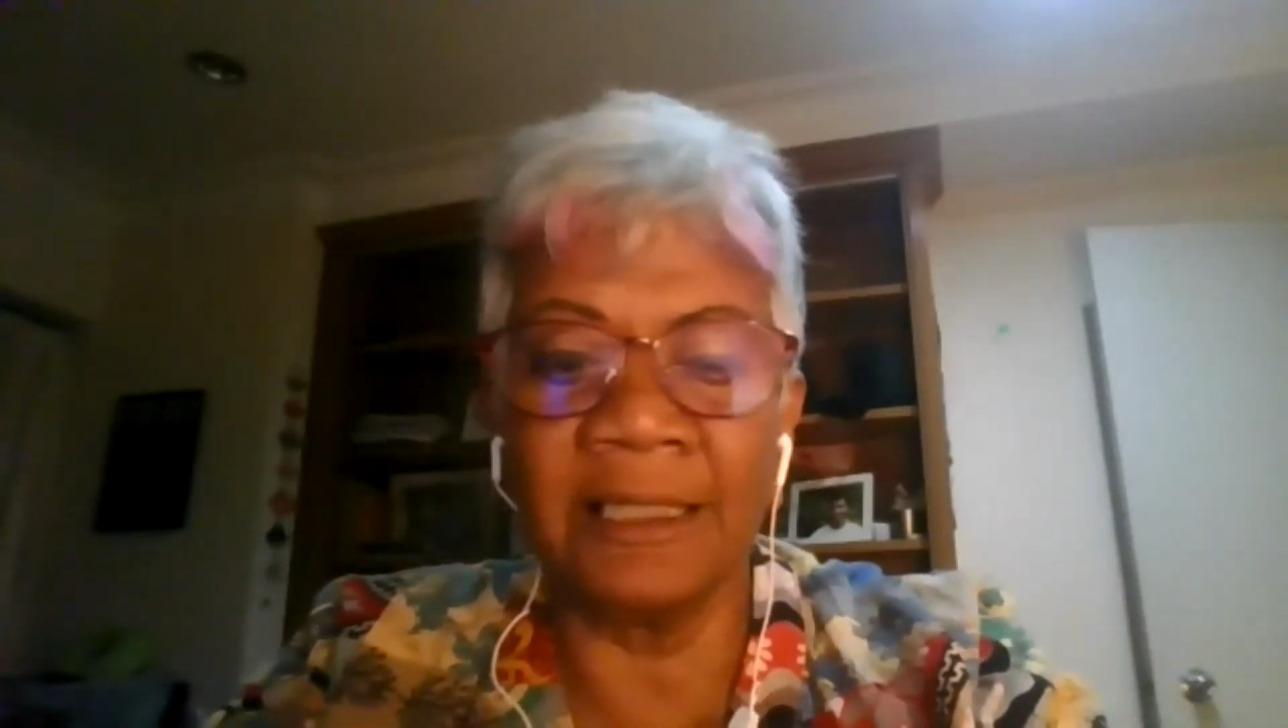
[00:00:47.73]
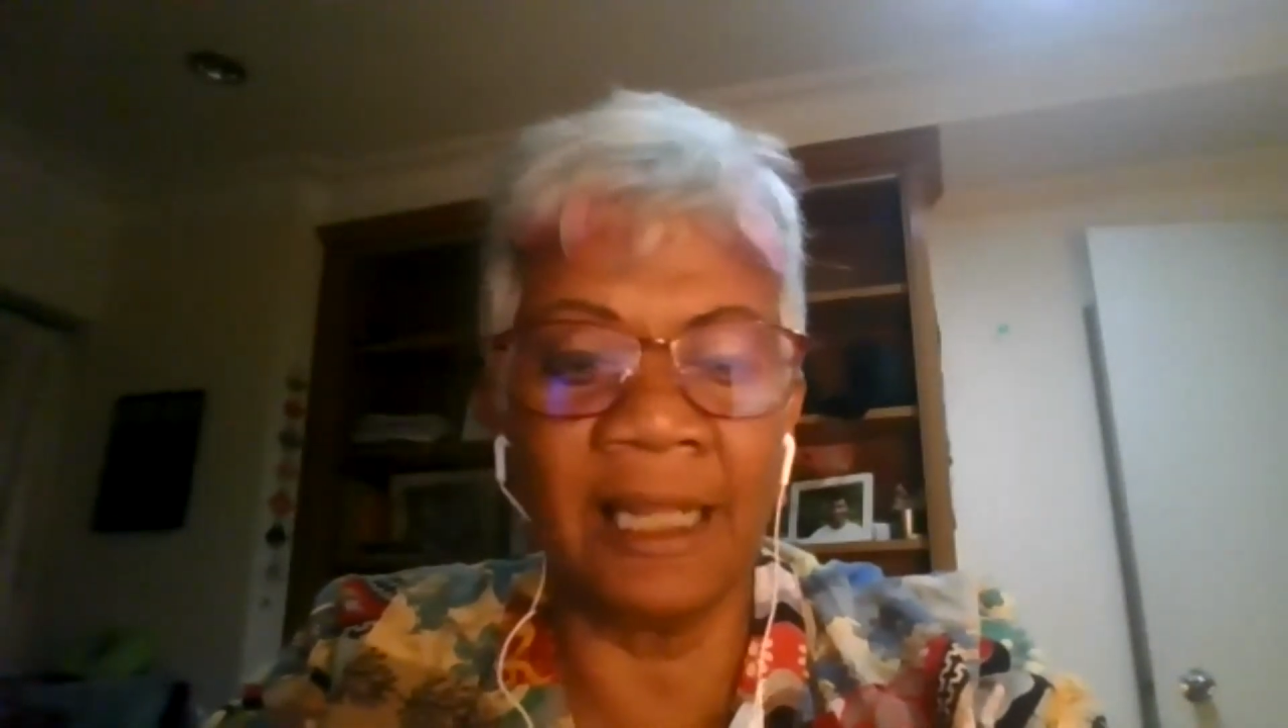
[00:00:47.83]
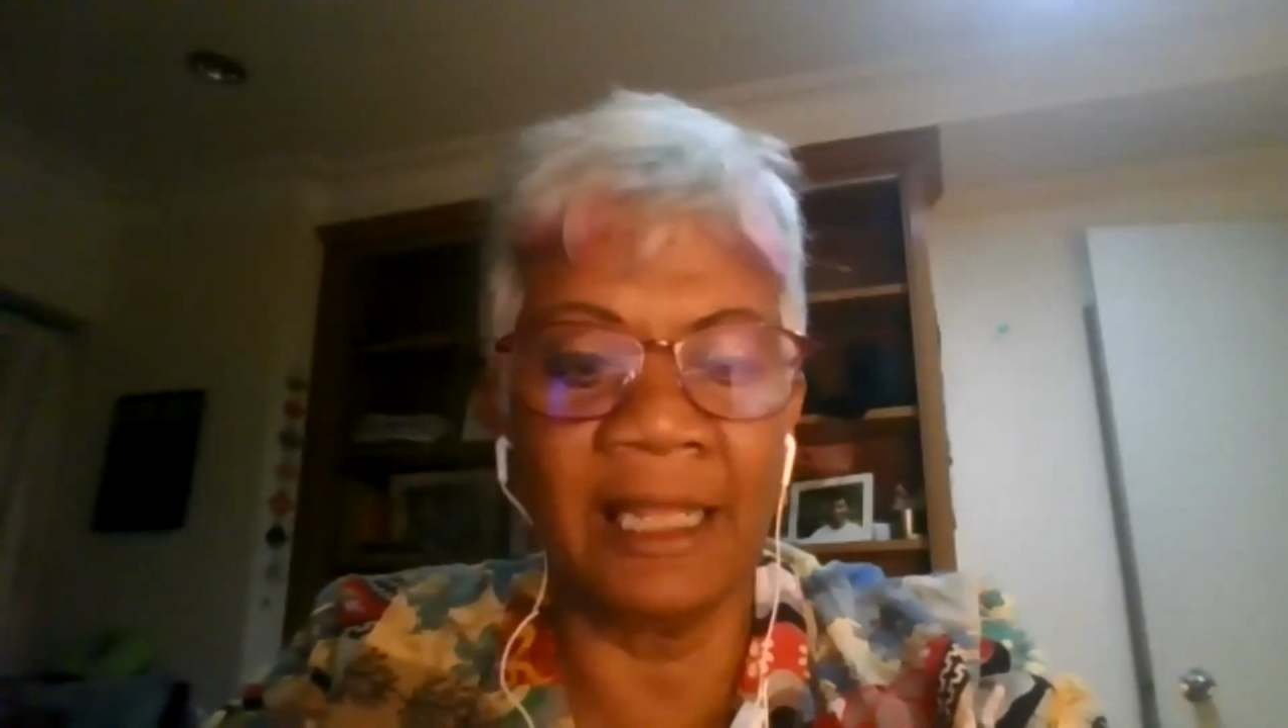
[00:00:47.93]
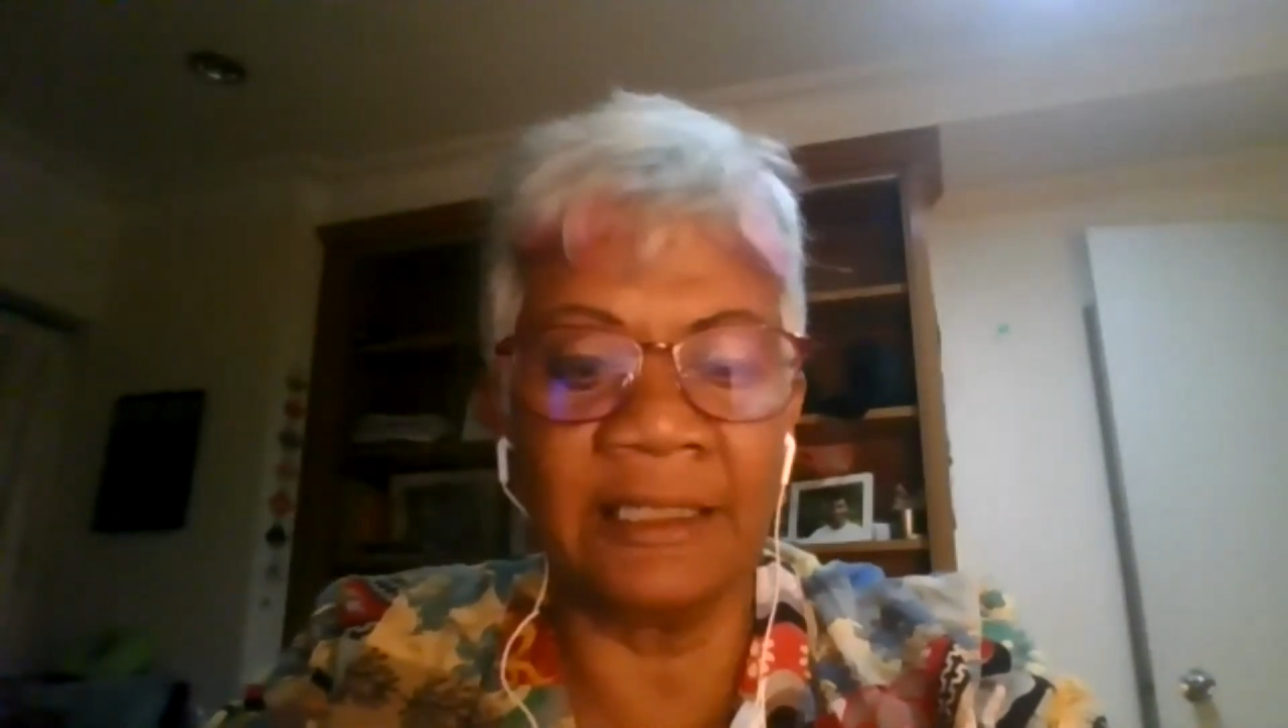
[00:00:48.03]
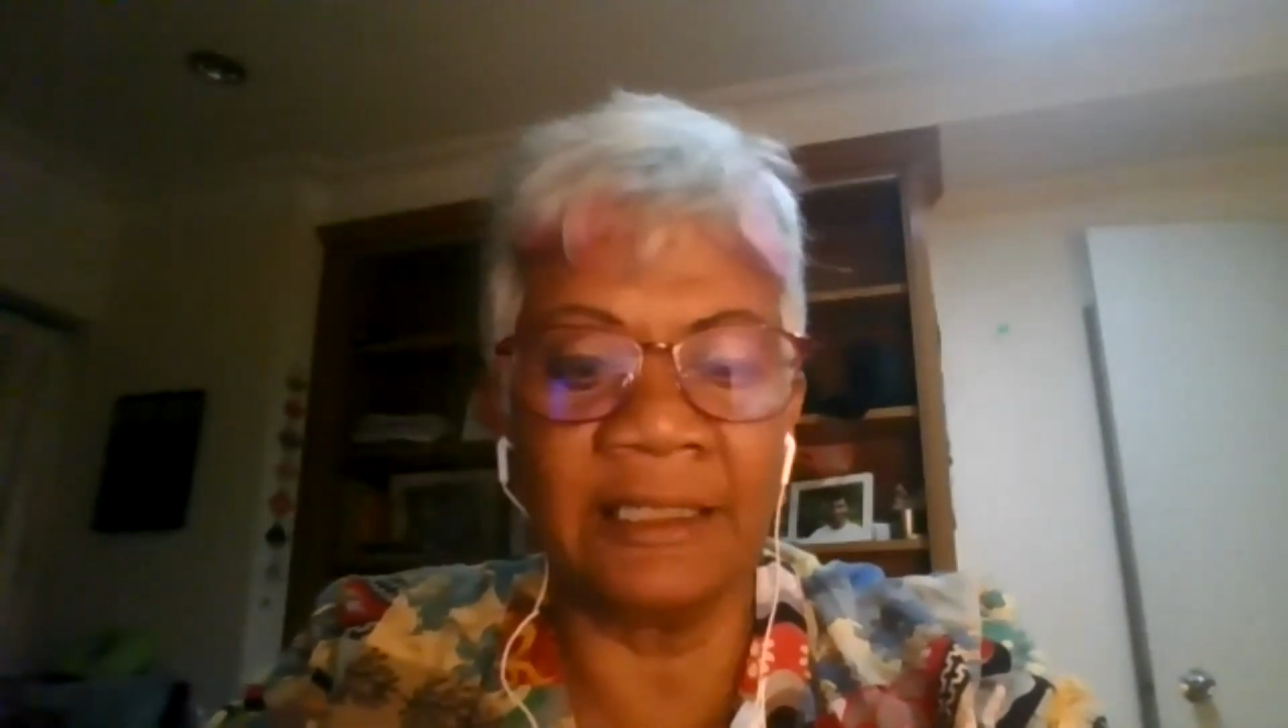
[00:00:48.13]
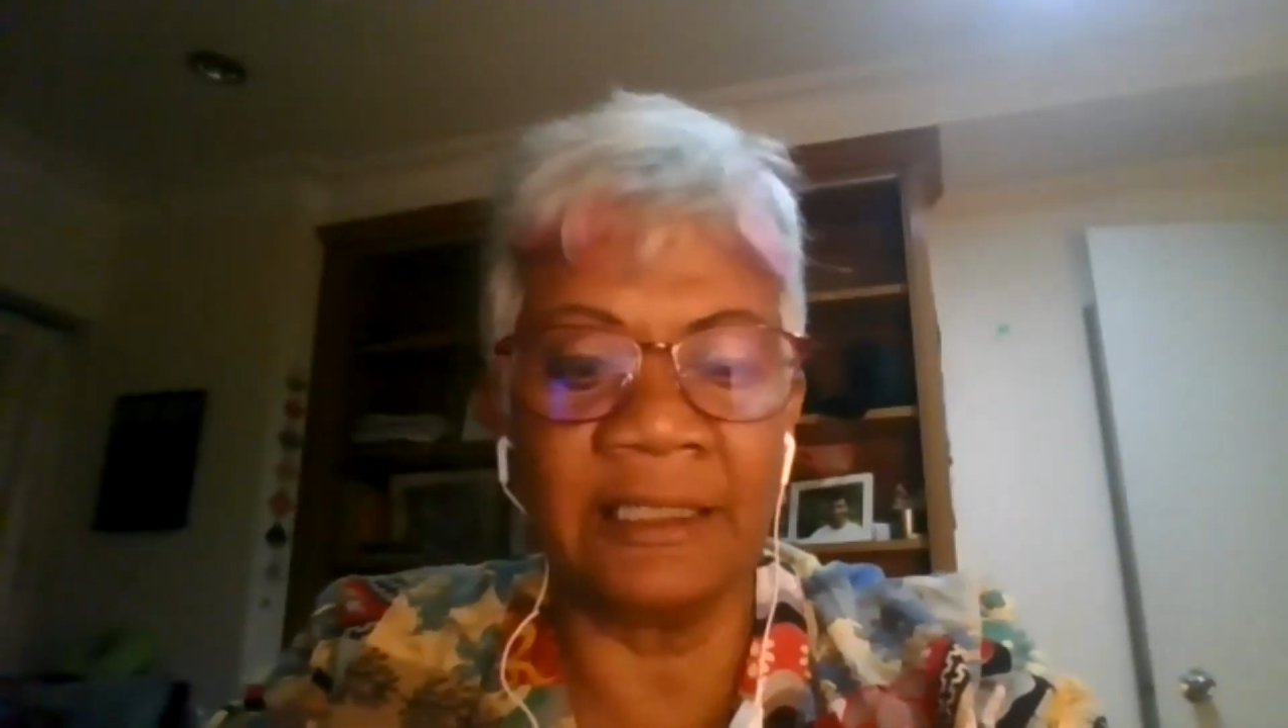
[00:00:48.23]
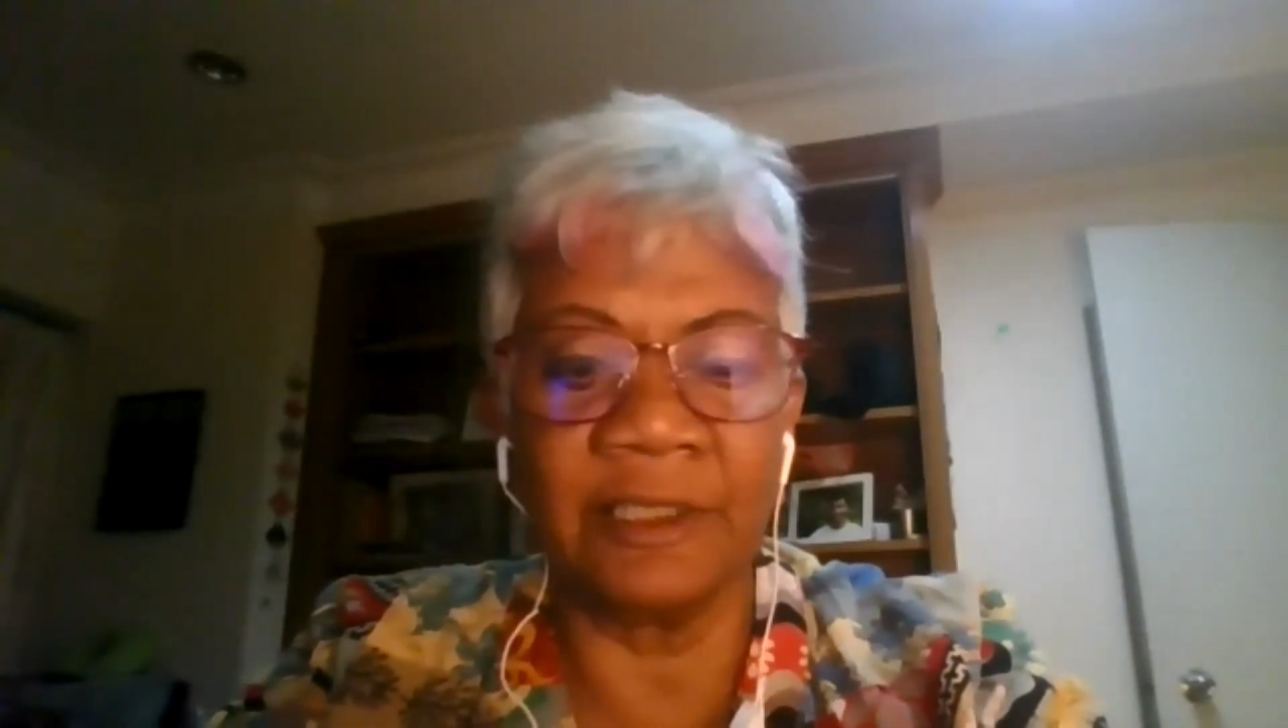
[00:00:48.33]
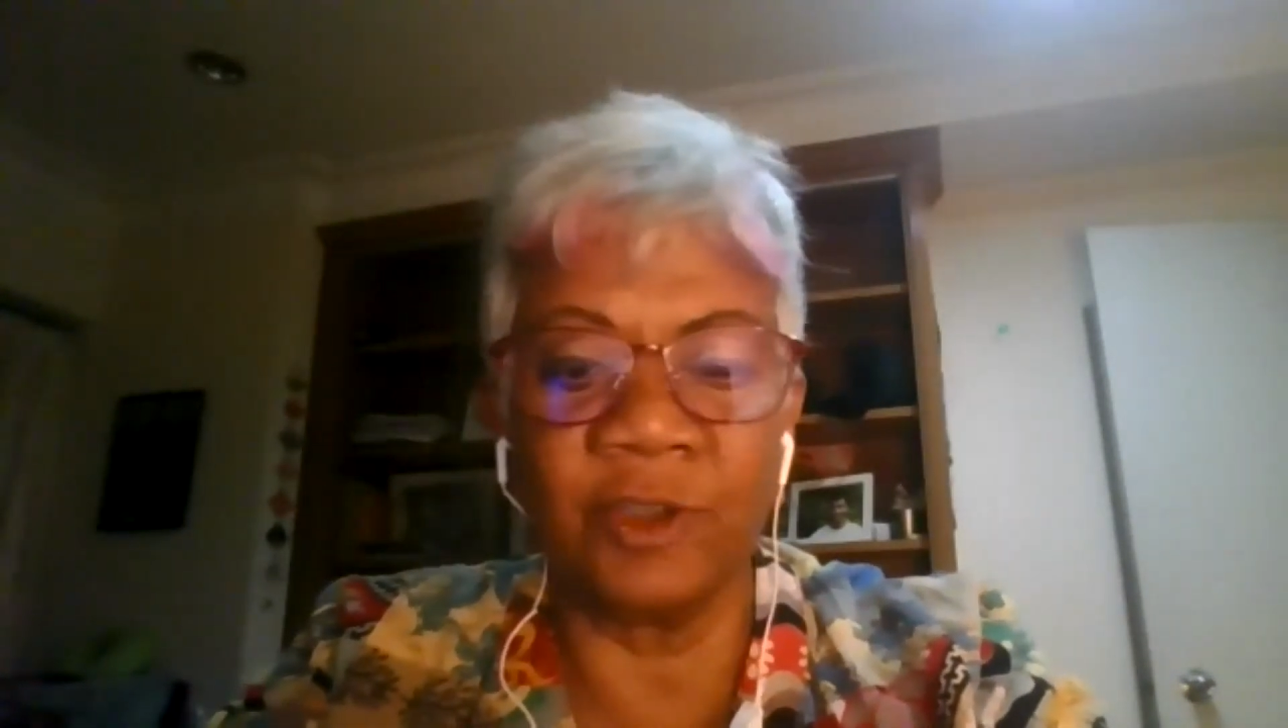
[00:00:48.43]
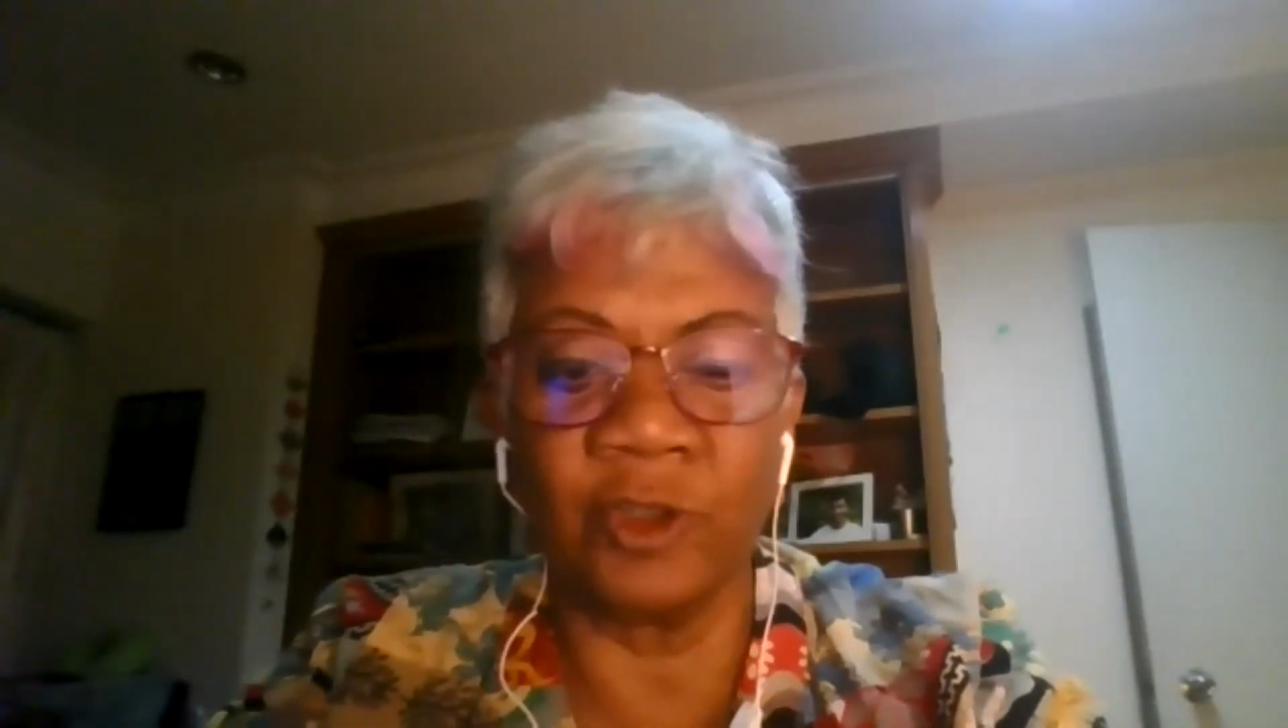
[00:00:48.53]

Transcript: Till Anita